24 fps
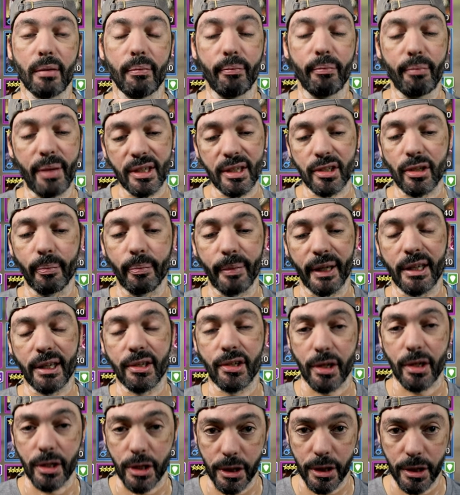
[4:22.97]
basically because
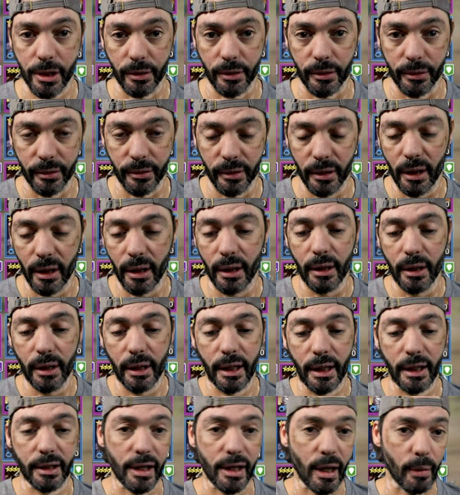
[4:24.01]
his shield,
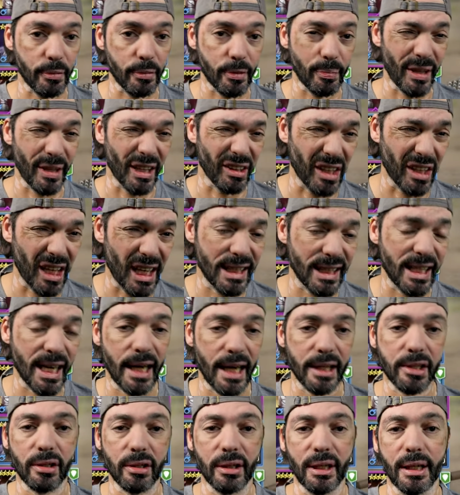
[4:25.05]
it helps me a lot
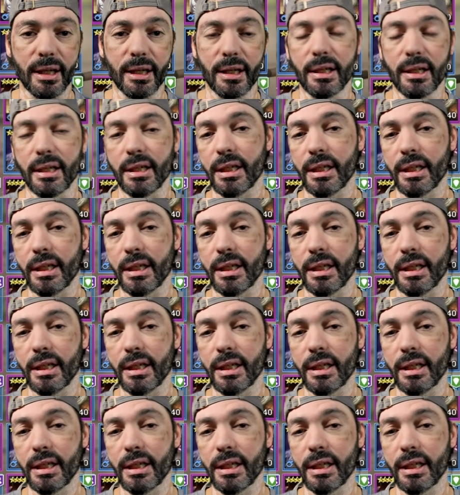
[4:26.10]
actually,